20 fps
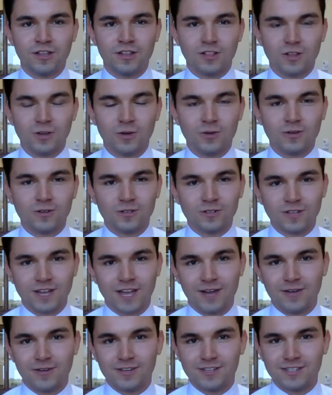local,
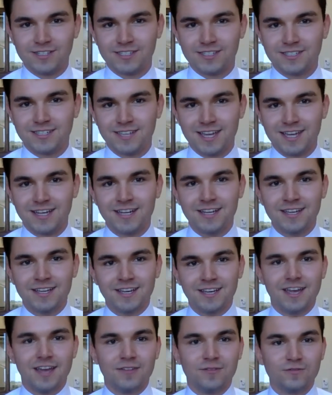county, state,
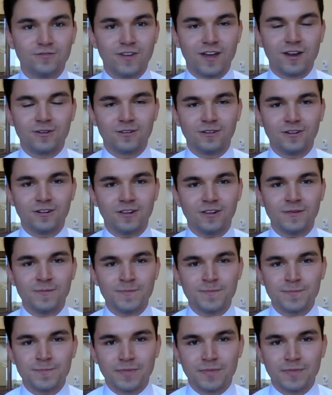and federal